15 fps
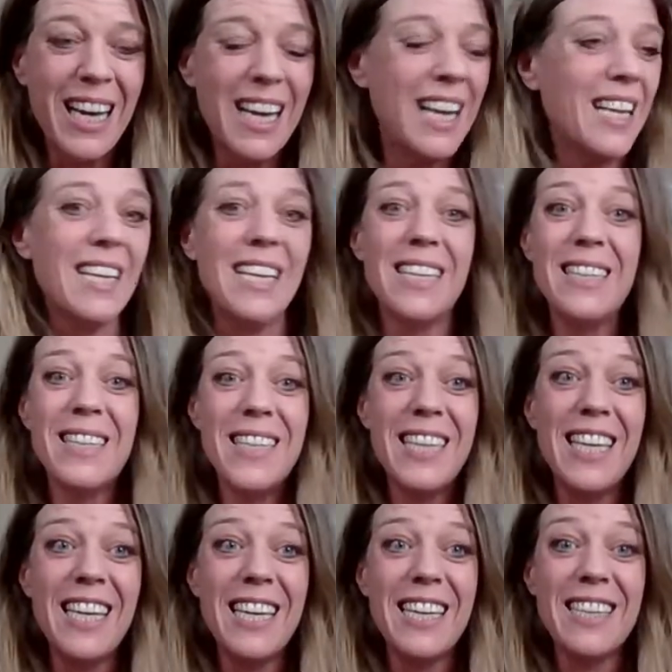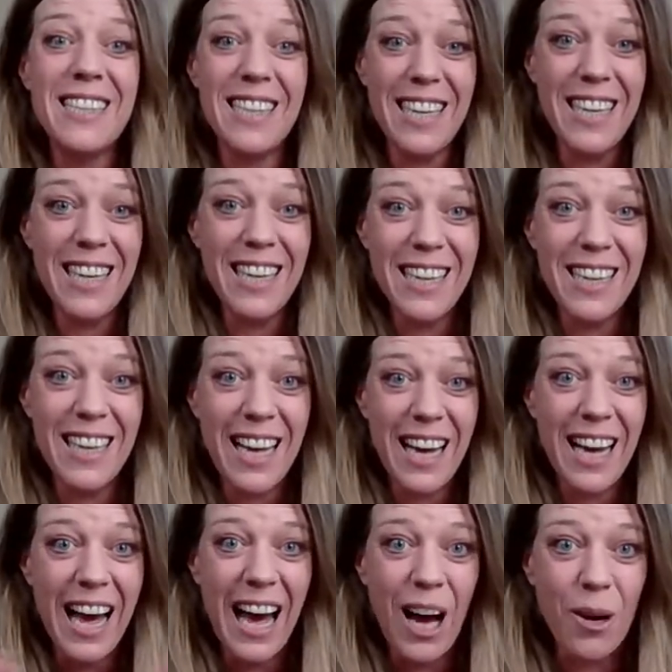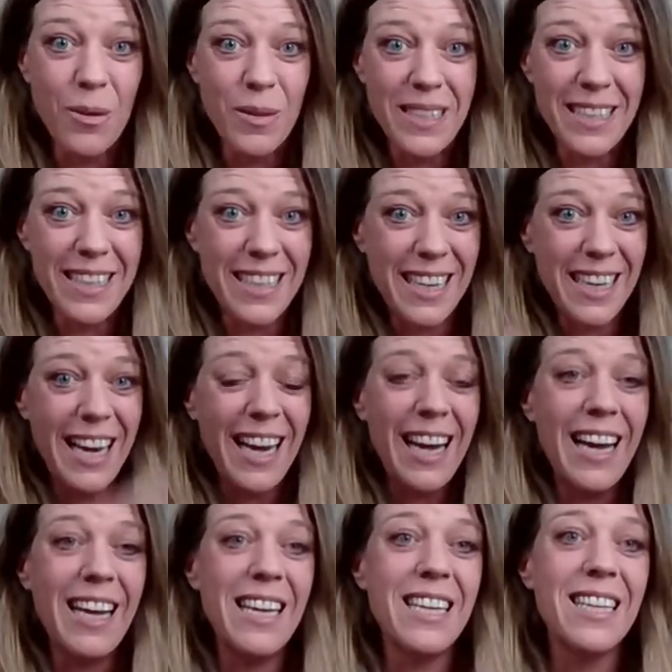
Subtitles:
It is things in the house today.